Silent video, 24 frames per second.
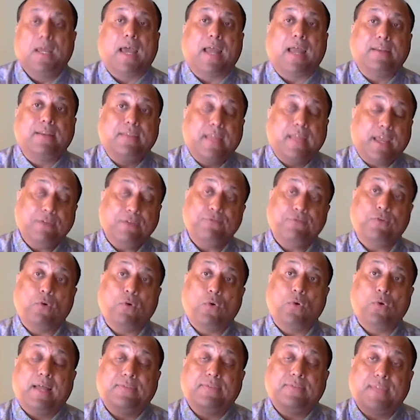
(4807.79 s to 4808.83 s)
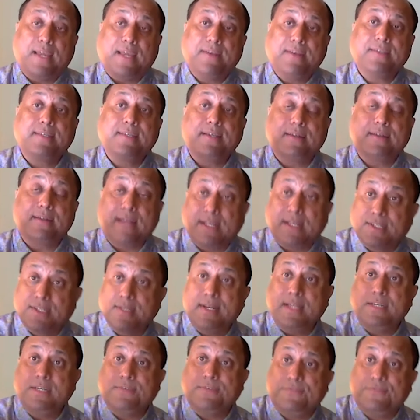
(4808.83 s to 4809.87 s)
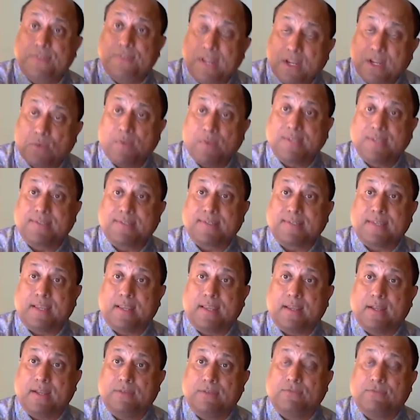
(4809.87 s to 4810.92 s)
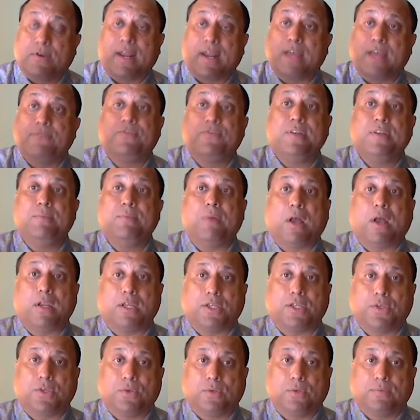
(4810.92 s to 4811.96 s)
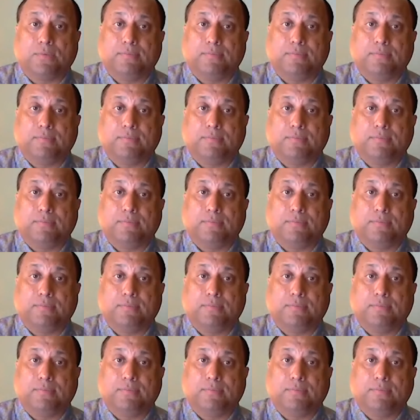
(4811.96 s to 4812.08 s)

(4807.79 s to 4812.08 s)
And therefore, there is a resonant frequency for every molecule.